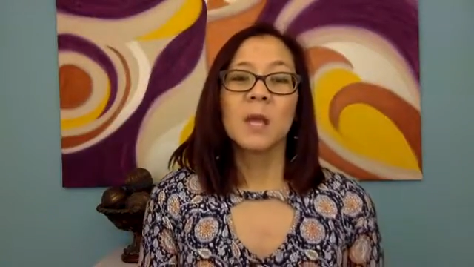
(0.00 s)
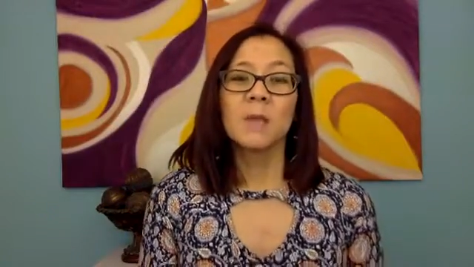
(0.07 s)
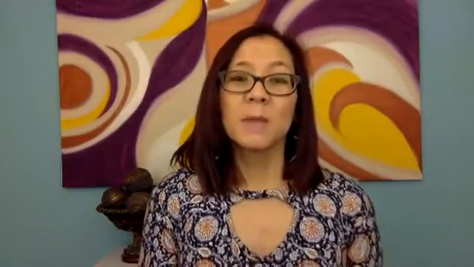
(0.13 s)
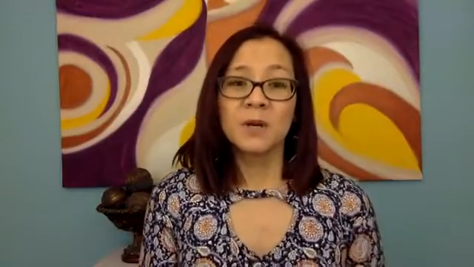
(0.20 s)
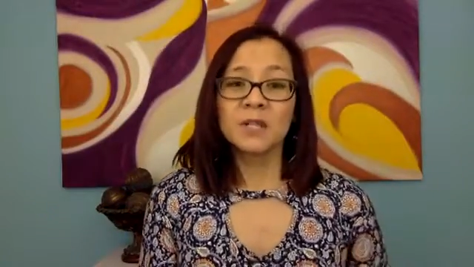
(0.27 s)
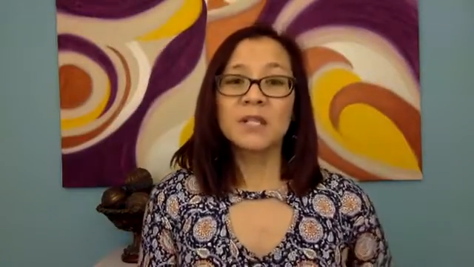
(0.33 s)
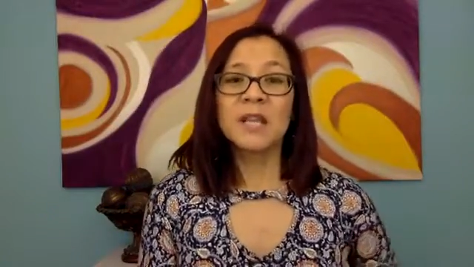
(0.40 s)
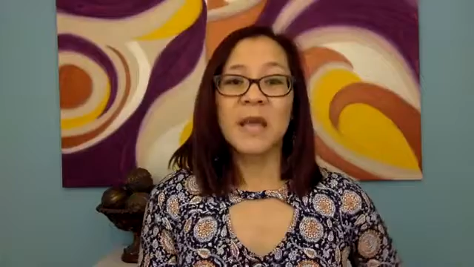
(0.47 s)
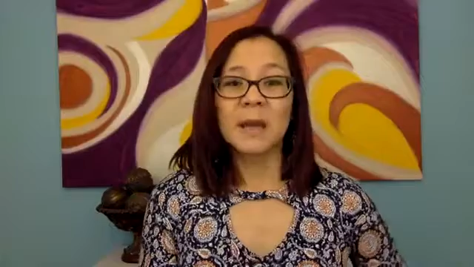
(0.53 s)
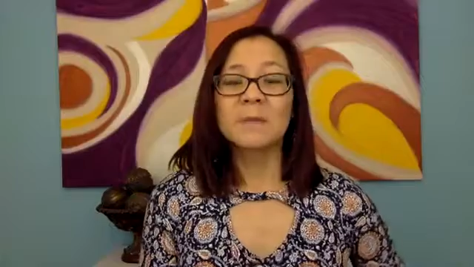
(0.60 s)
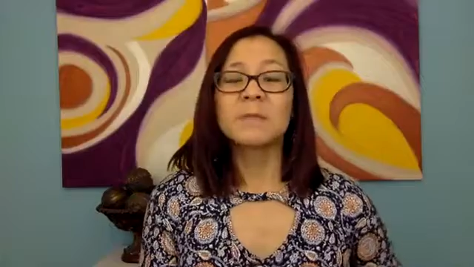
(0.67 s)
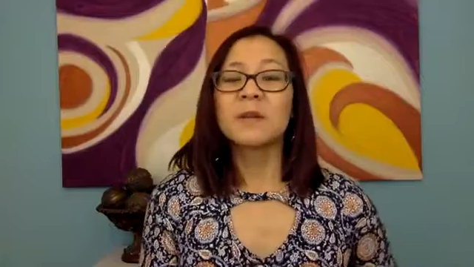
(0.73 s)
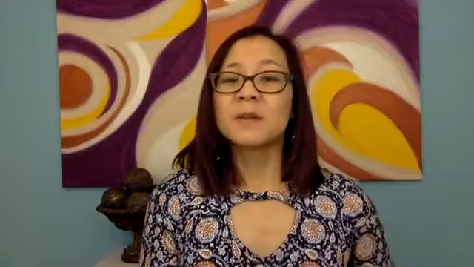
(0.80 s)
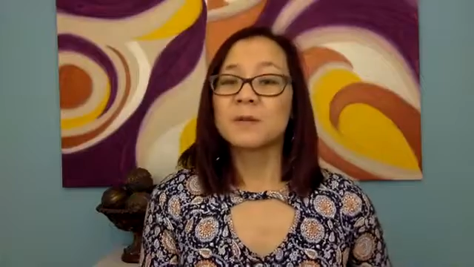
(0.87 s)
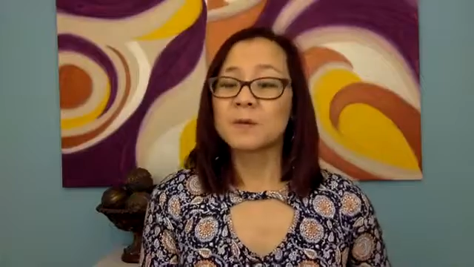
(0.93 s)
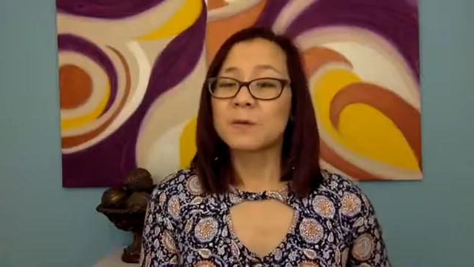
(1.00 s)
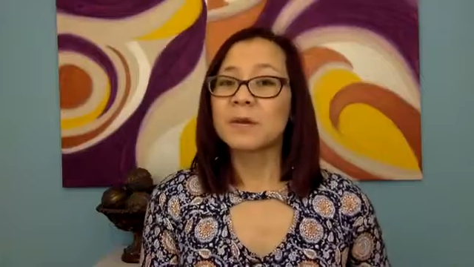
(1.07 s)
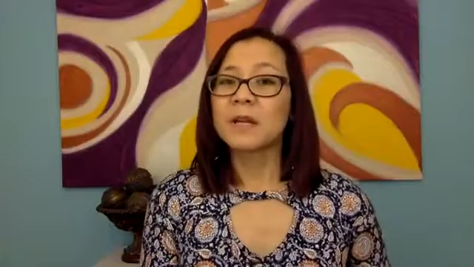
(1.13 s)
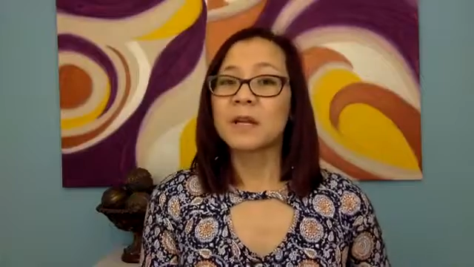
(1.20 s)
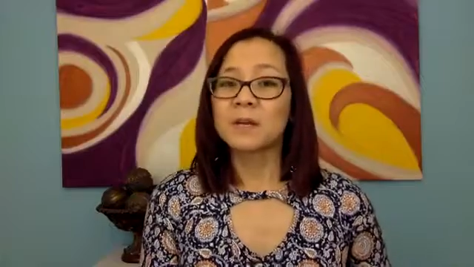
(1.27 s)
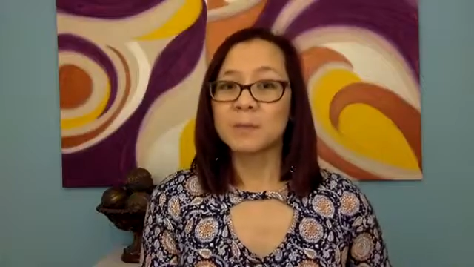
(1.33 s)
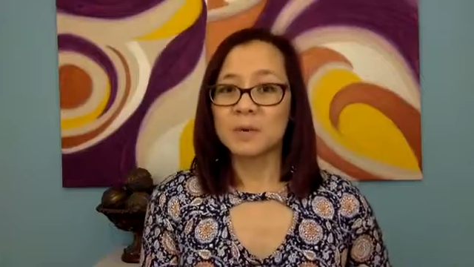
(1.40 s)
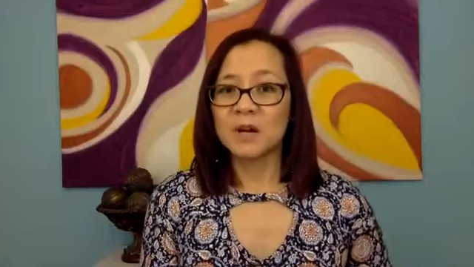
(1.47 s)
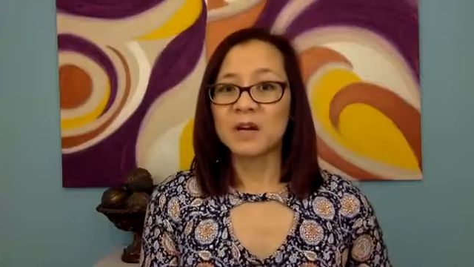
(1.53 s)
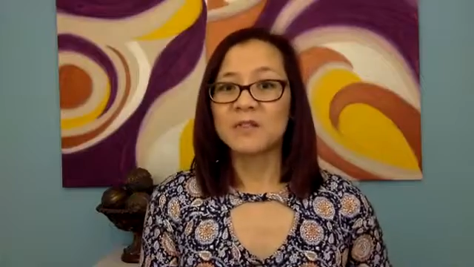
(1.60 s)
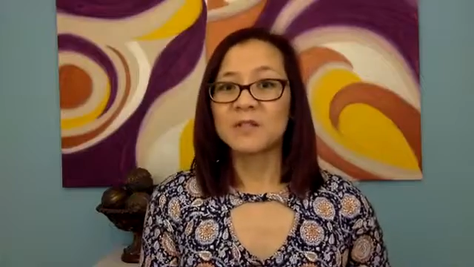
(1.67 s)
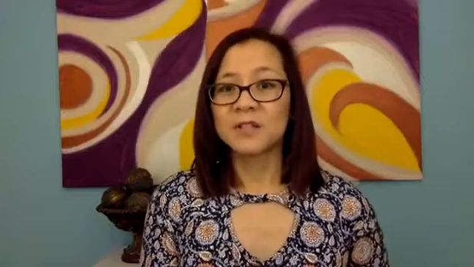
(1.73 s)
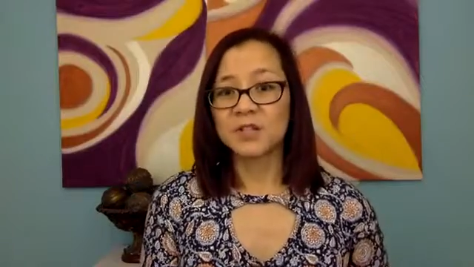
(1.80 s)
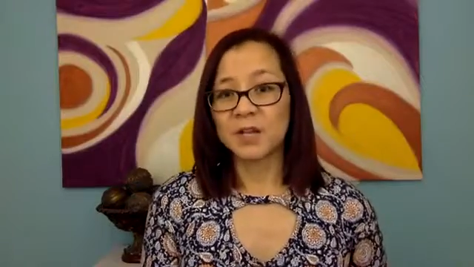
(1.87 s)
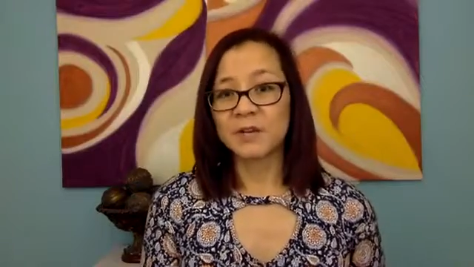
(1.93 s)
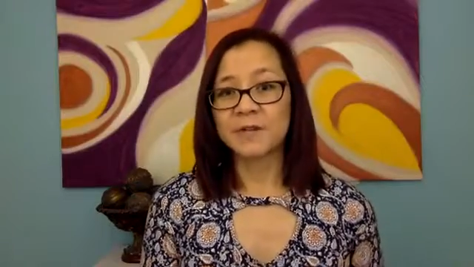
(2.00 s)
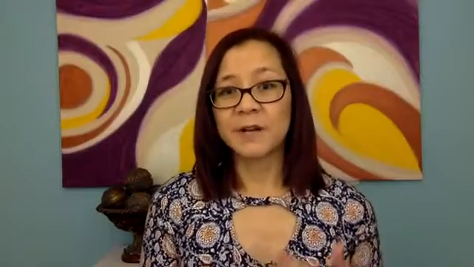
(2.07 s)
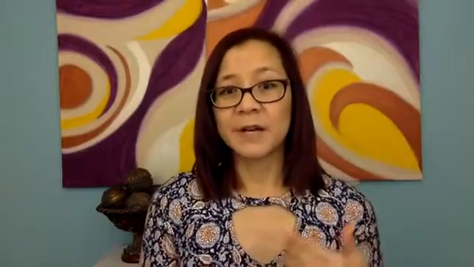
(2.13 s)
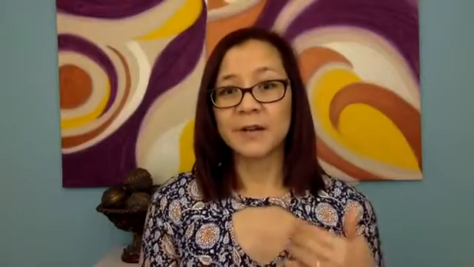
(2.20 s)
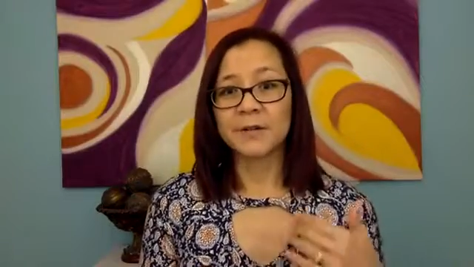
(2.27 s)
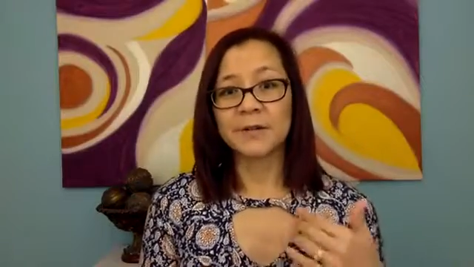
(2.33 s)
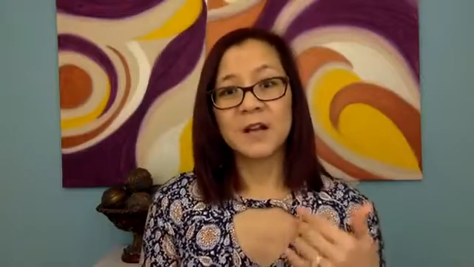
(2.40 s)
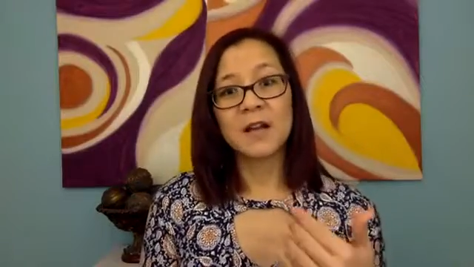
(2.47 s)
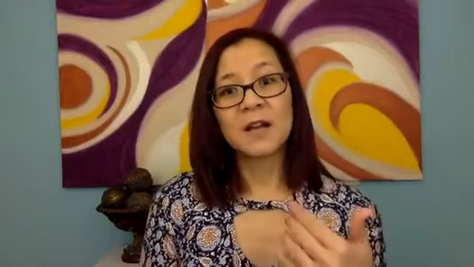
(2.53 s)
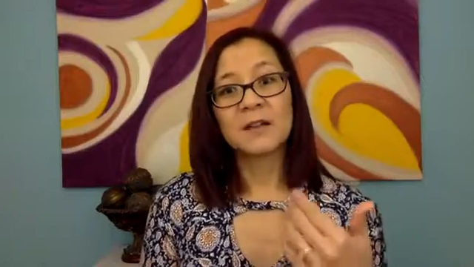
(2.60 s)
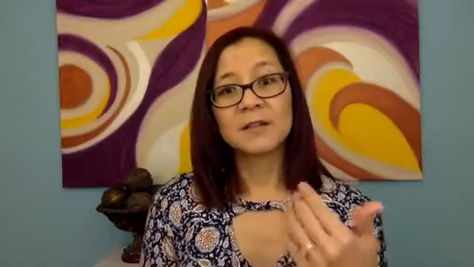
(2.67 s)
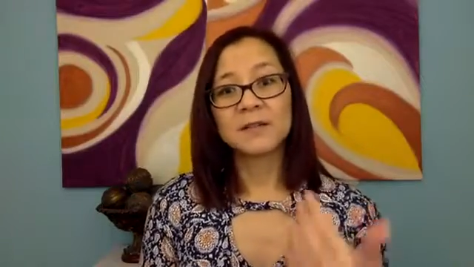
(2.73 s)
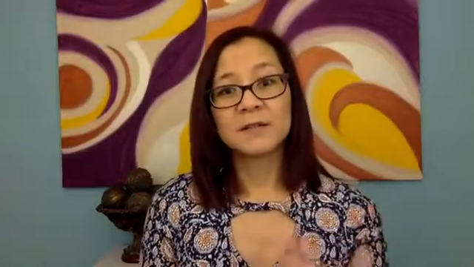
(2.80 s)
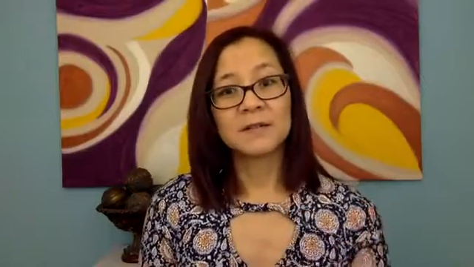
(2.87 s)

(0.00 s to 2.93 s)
Books can be a great profit generator, not